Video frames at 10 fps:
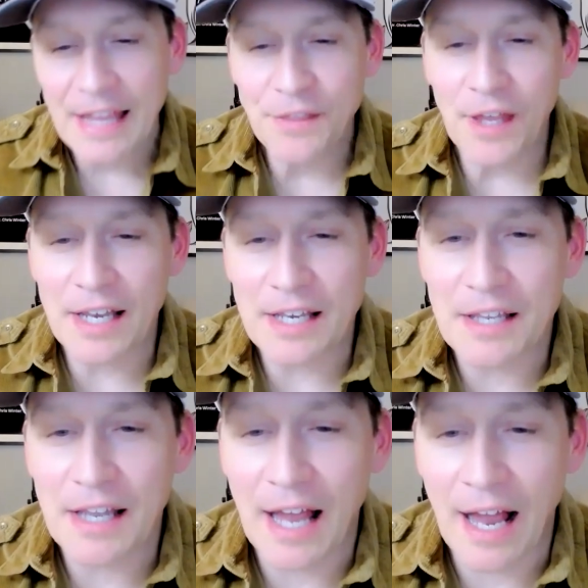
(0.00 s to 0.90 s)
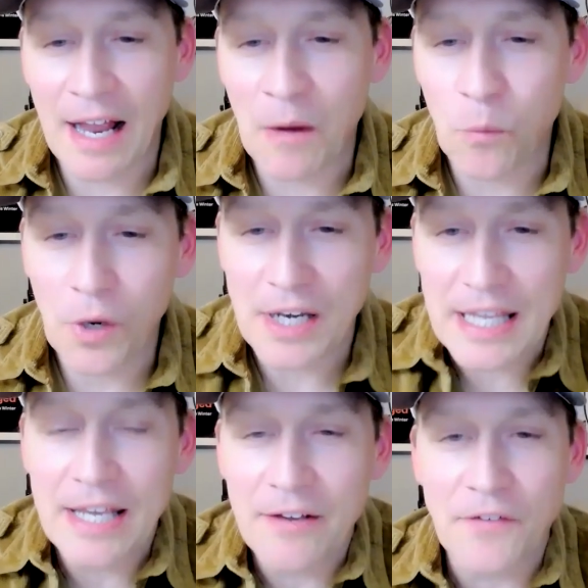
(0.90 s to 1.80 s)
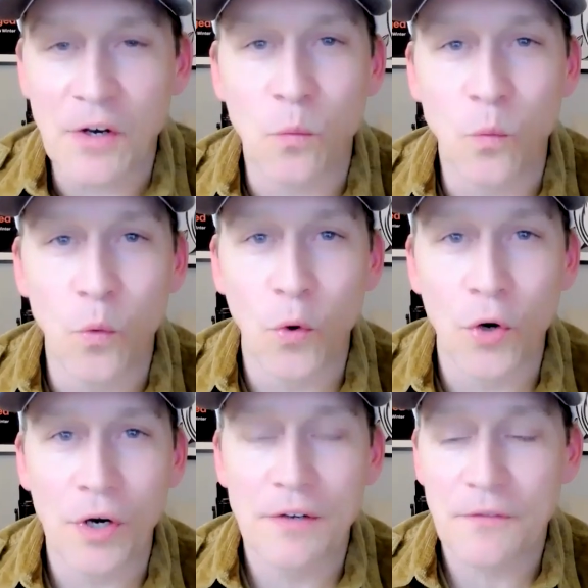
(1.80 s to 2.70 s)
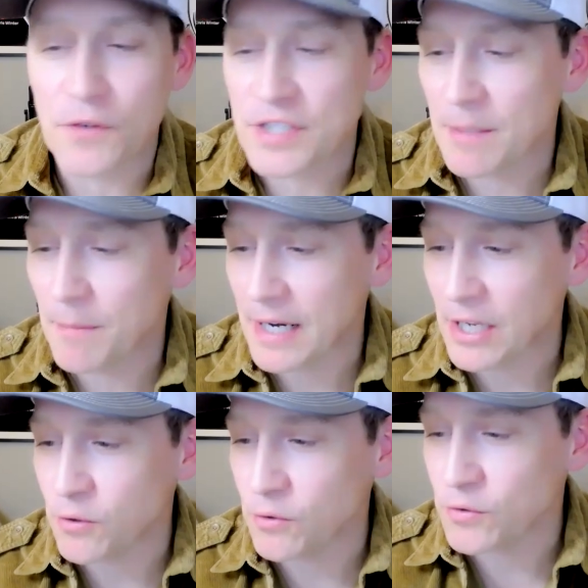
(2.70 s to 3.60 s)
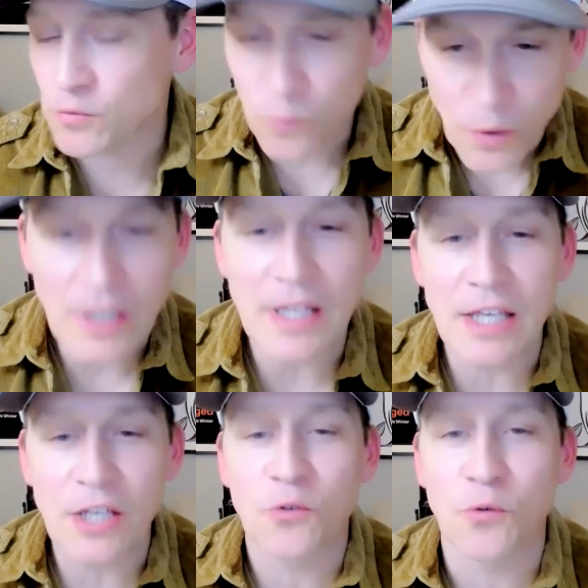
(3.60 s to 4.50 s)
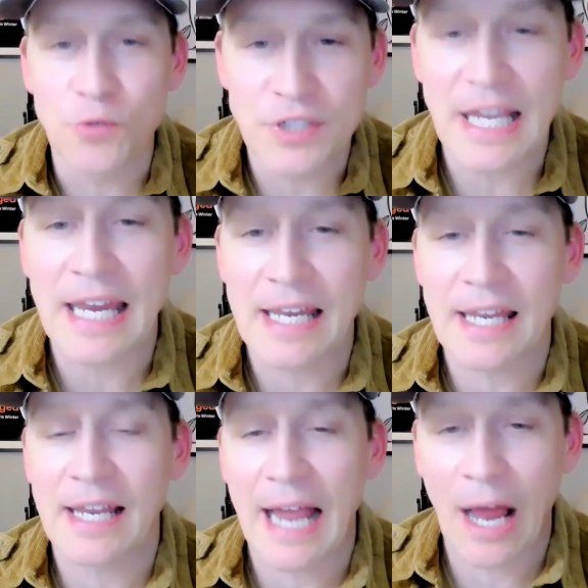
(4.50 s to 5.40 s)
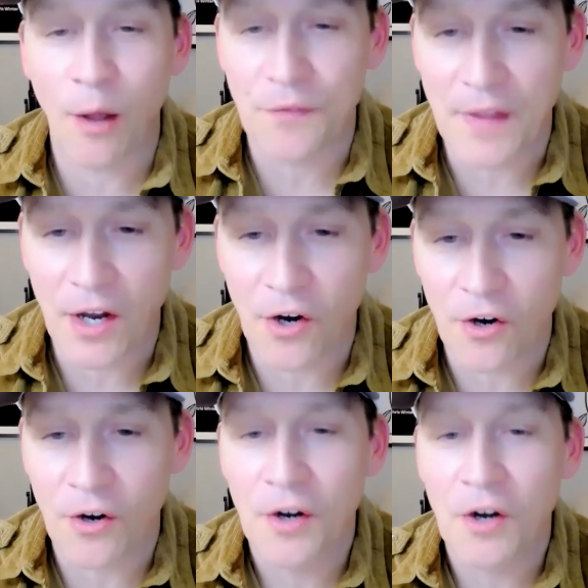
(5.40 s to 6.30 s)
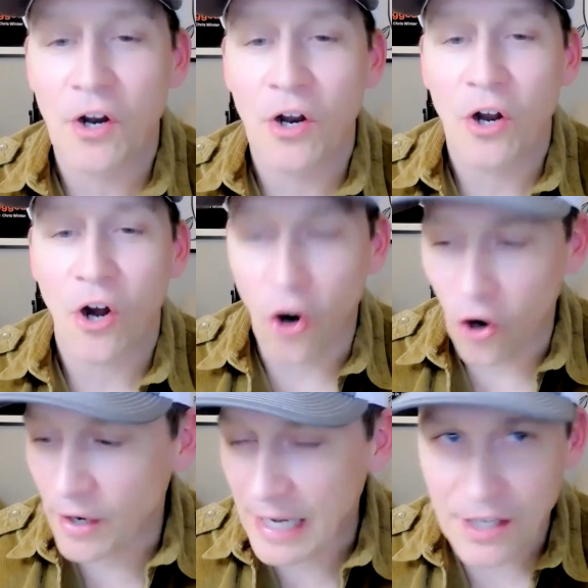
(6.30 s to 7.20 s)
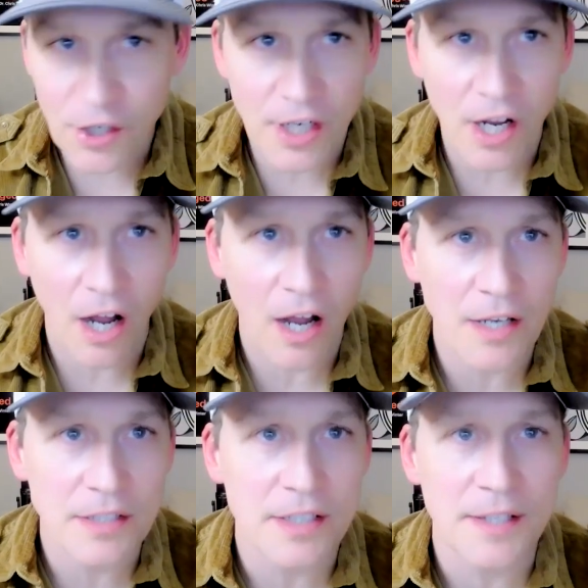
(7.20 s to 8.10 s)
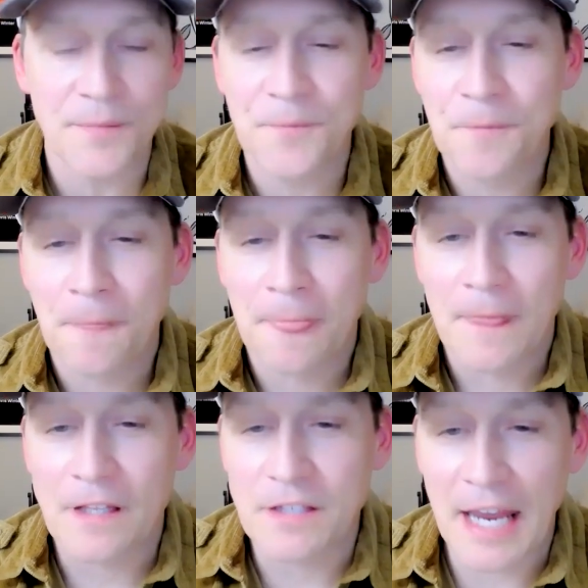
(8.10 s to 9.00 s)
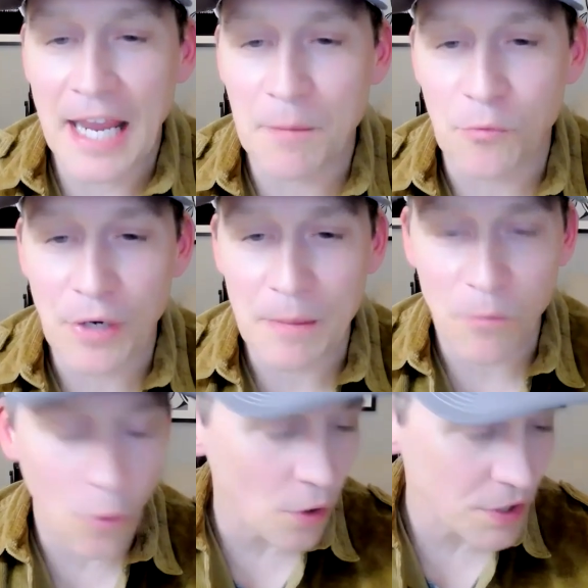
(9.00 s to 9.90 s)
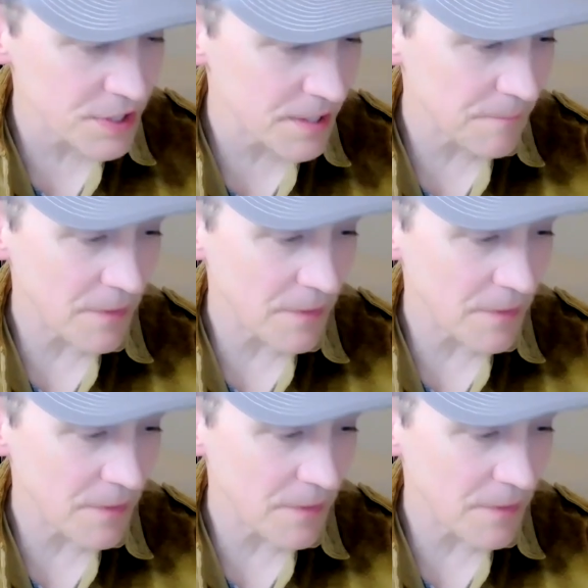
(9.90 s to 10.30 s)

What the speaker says: that I wanted to give an award for somebody who's really crusading out there hard. It could have gone to Anne Marie Morse,